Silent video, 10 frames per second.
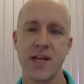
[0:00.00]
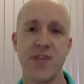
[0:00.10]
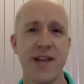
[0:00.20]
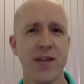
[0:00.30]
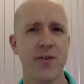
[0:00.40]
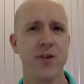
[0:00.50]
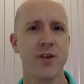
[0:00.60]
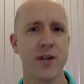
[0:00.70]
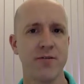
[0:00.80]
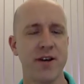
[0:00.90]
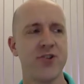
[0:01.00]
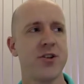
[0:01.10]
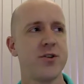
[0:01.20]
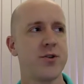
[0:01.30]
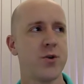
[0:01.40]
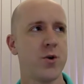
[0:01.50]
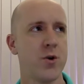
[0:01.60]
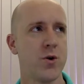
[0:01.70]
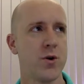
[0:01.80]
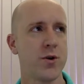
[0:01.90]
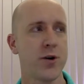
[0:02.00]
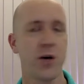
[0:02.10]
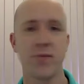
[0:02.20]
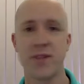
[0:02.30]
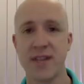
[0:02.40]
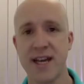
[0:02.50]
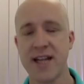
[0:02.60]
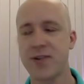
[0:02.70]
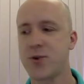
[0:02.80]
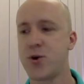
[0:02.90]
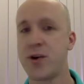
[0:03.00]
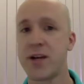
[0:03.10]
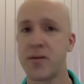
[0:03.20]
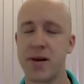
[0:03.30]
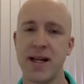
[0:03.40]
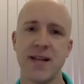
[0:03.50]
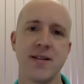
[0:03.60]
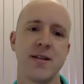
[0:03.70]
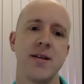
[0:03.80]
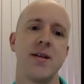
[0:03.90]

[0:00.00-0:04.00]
If any of those are deficient or not up to date or incomplete,